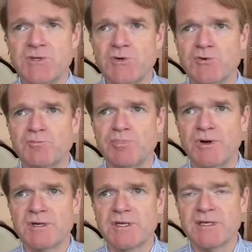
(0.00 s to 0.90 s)
you could
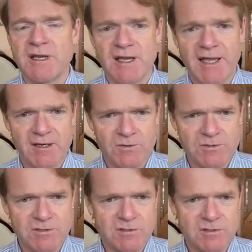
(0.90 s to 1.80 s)
buy a
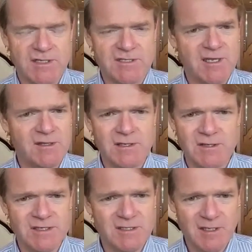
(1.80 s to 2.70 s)
house, let's say in the
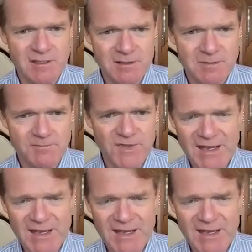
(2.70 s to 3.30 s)
United Kingdom,